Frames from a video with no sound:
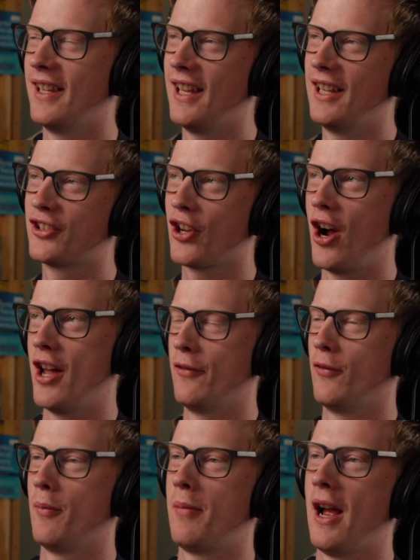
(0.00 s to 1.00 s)
it's kind of
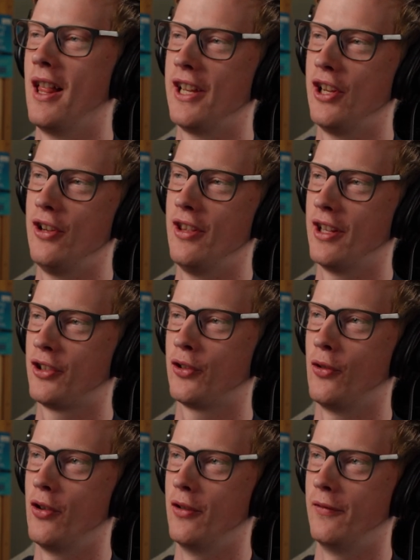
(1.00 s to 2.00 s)
repelling you, that
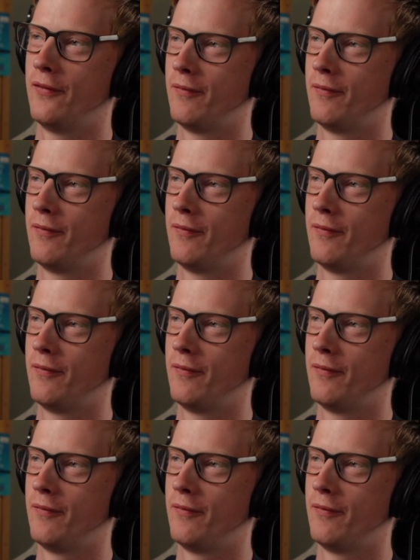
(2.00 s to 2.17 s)
sort of